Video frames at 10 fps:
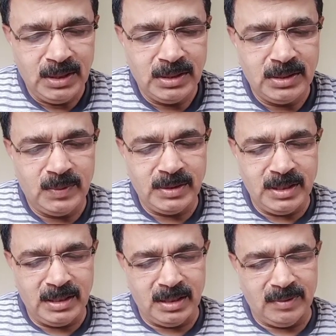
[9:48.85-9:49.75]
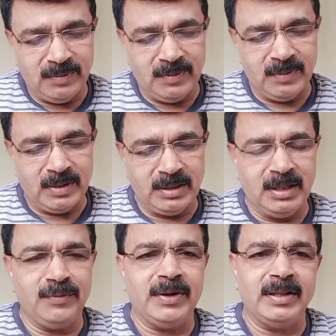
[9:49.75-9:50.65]
So what are the
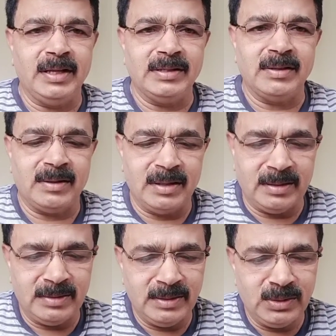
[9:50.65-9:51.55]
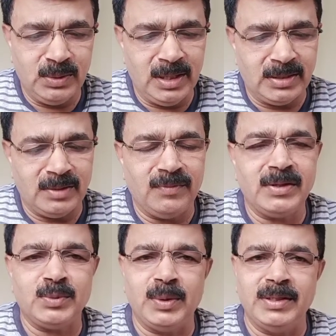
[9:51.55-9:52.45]
different things are there? So here's the
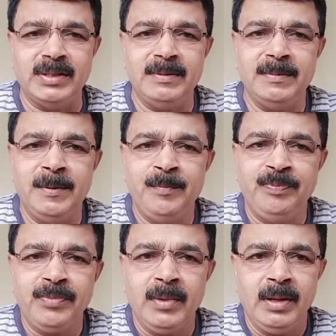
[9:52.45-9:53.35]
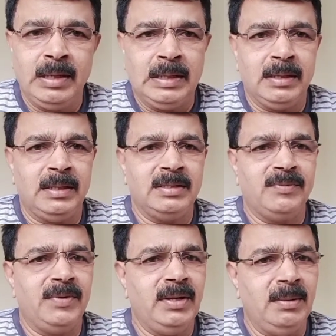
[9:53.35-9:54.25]
first one is it's a
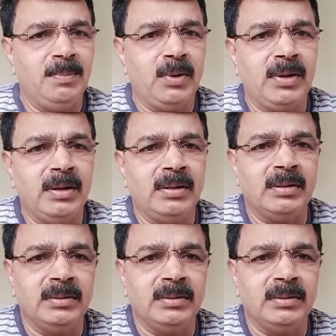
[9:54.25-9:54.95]
very important